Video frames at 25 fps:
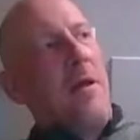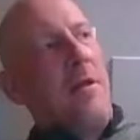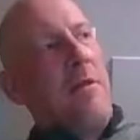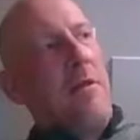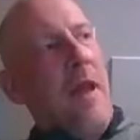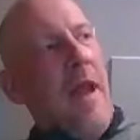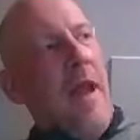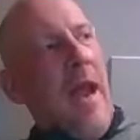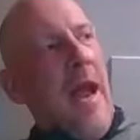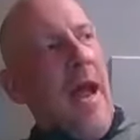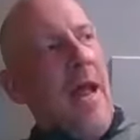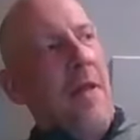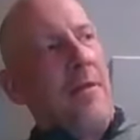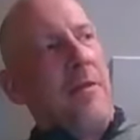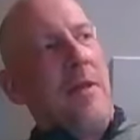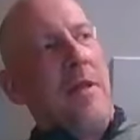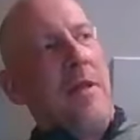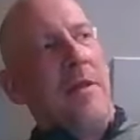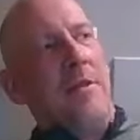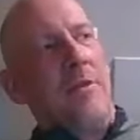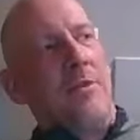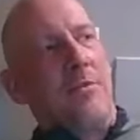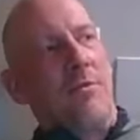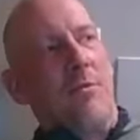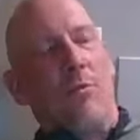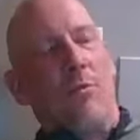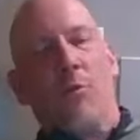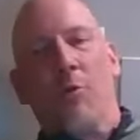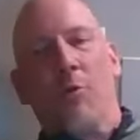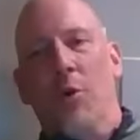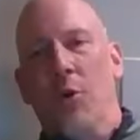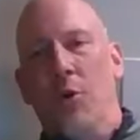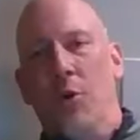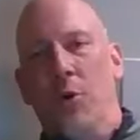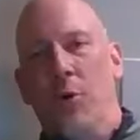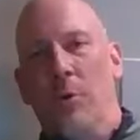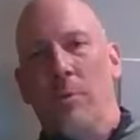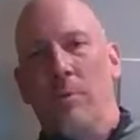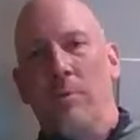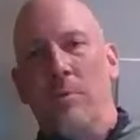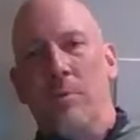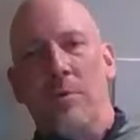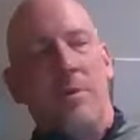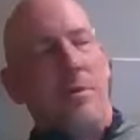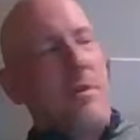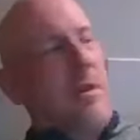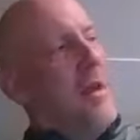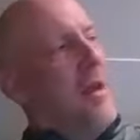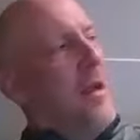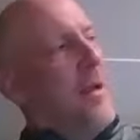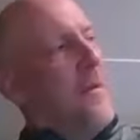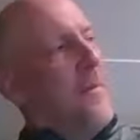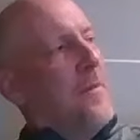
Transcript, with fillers: they had these rooms